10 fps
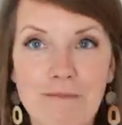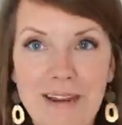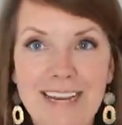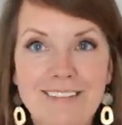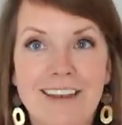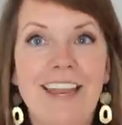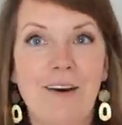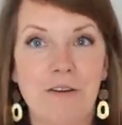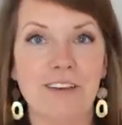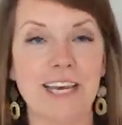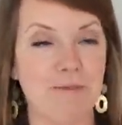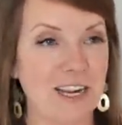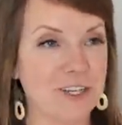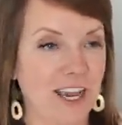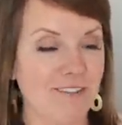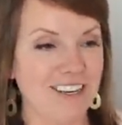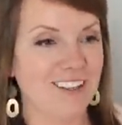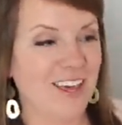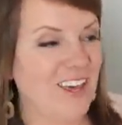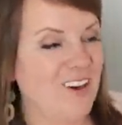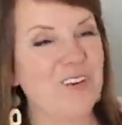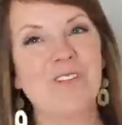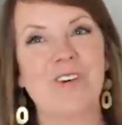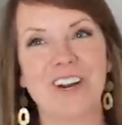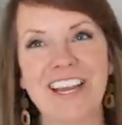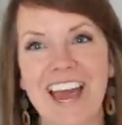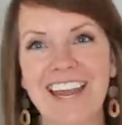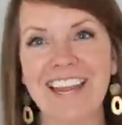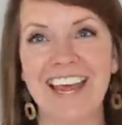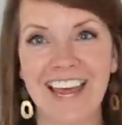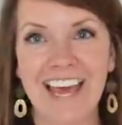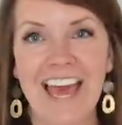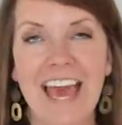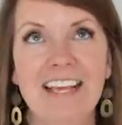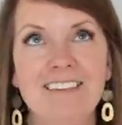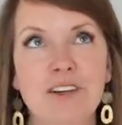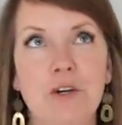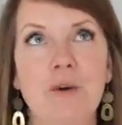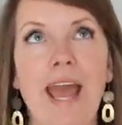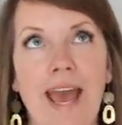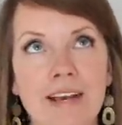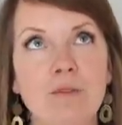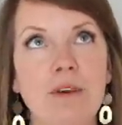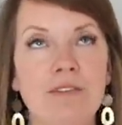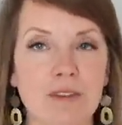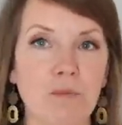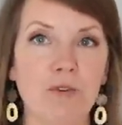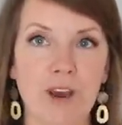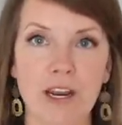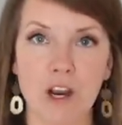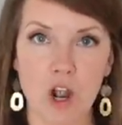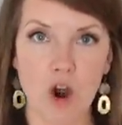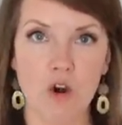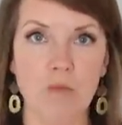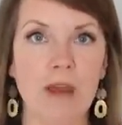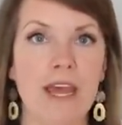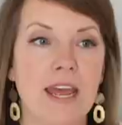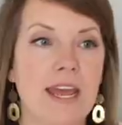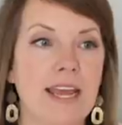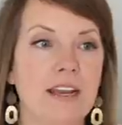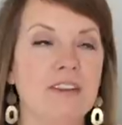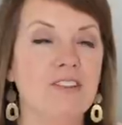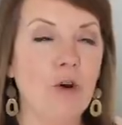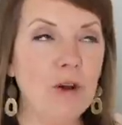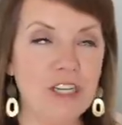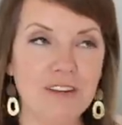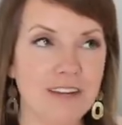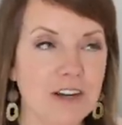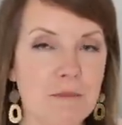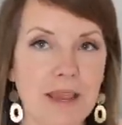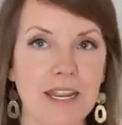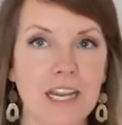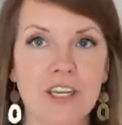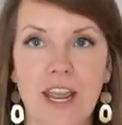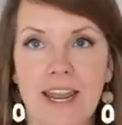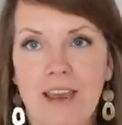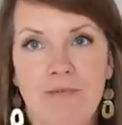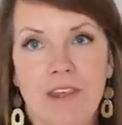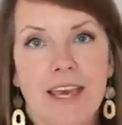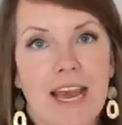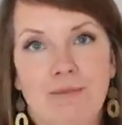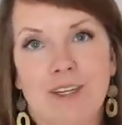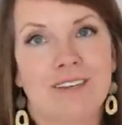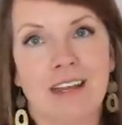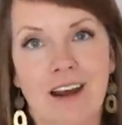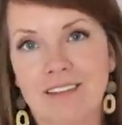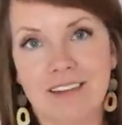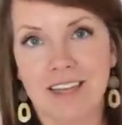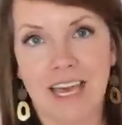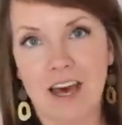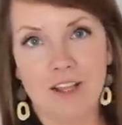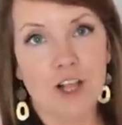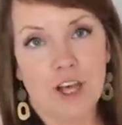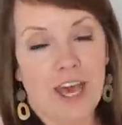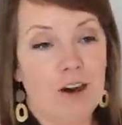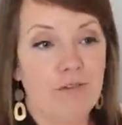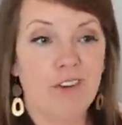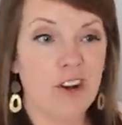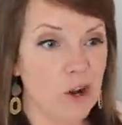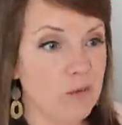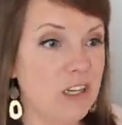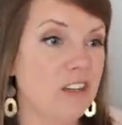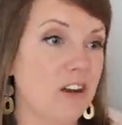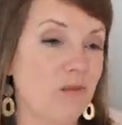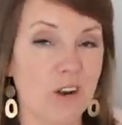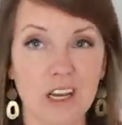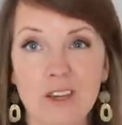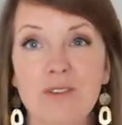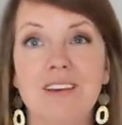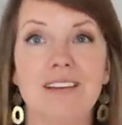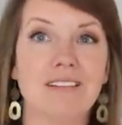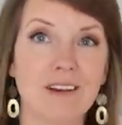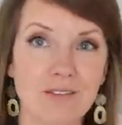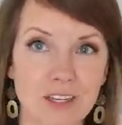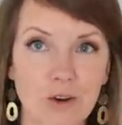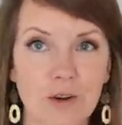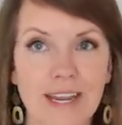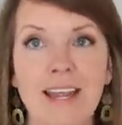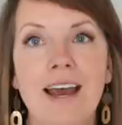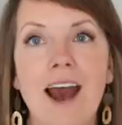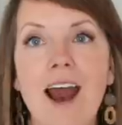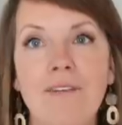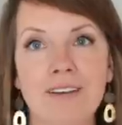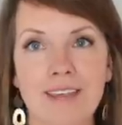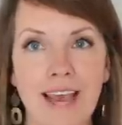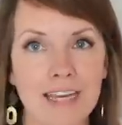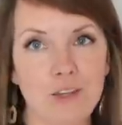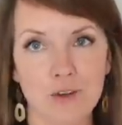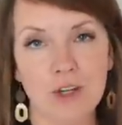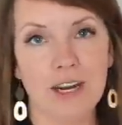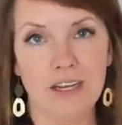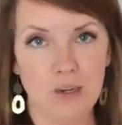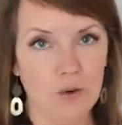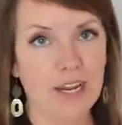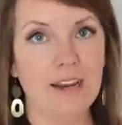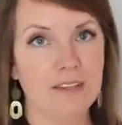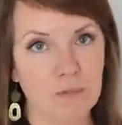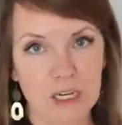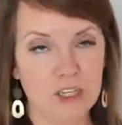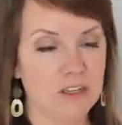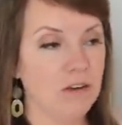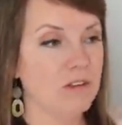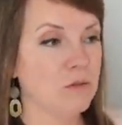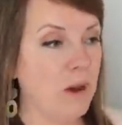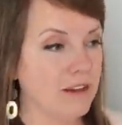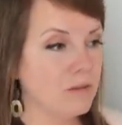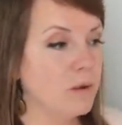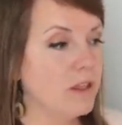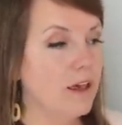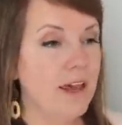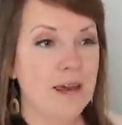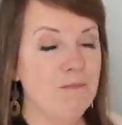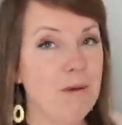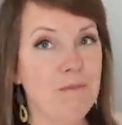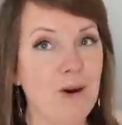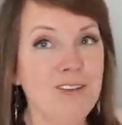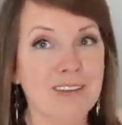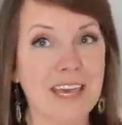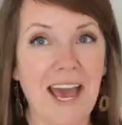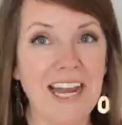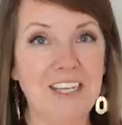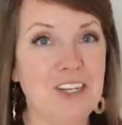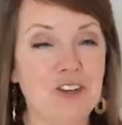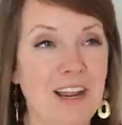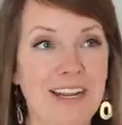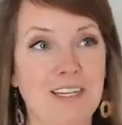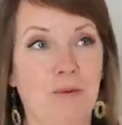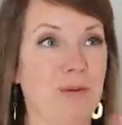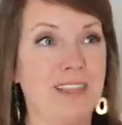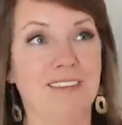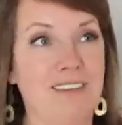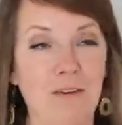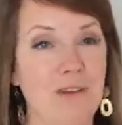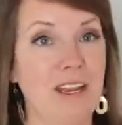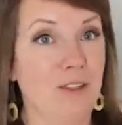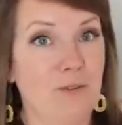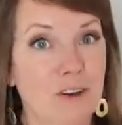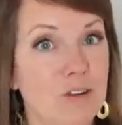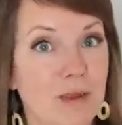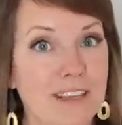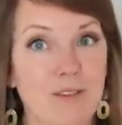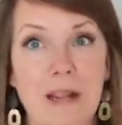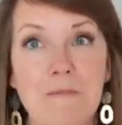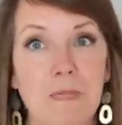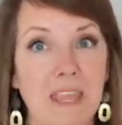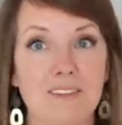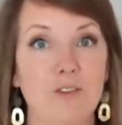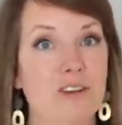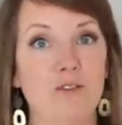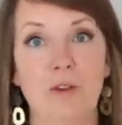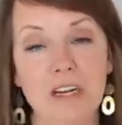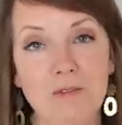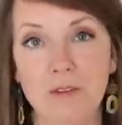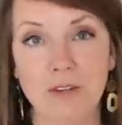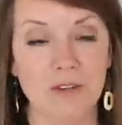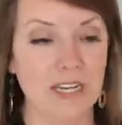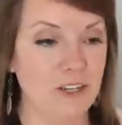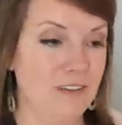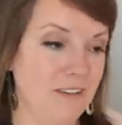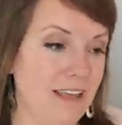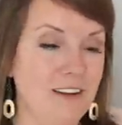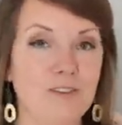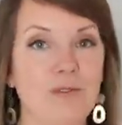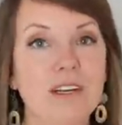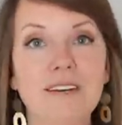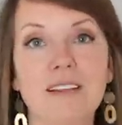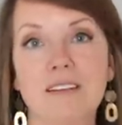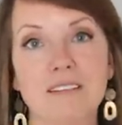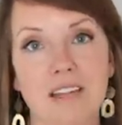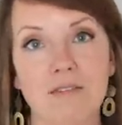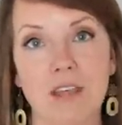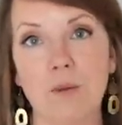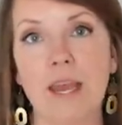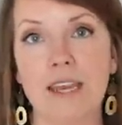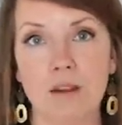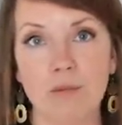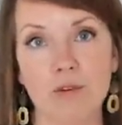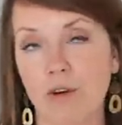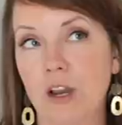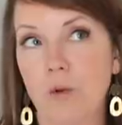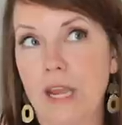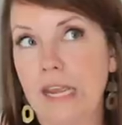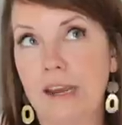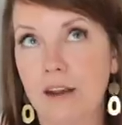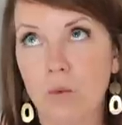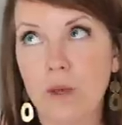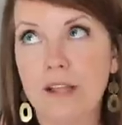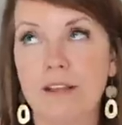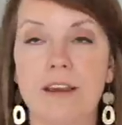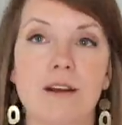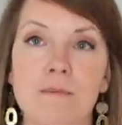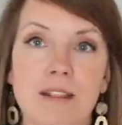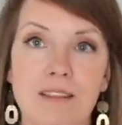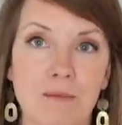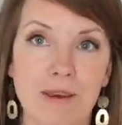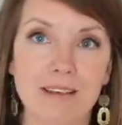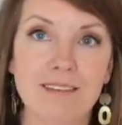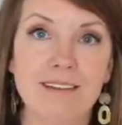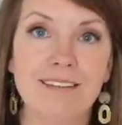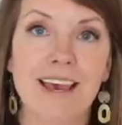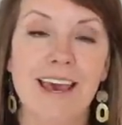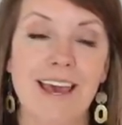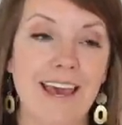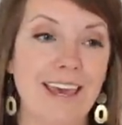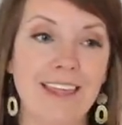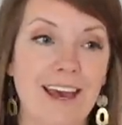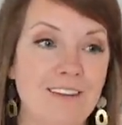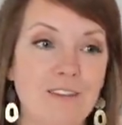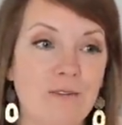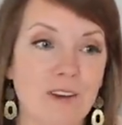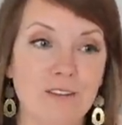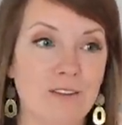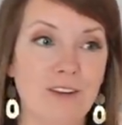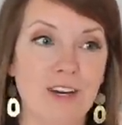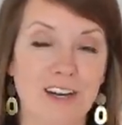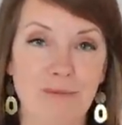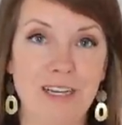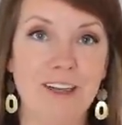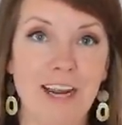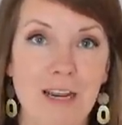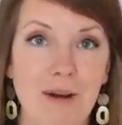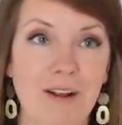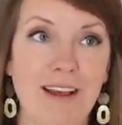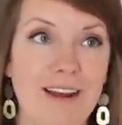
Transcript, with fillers: minutes, and now I feel like I'm actually having to like work at it. And so as we've simplified our home, it is so much easier to manage, and I feel like I'm just constantly on the lookout for garbage, stuff we're not using, stuff to donate. Obviously I do try to donate as much stuff as possible, but mostly I just try not to bring the stuff in the first place, right? So there's very few donations and there's very little stuff that we end up throwing away on a weekly or monthly basis, and that just feels so good. I mean, talking about,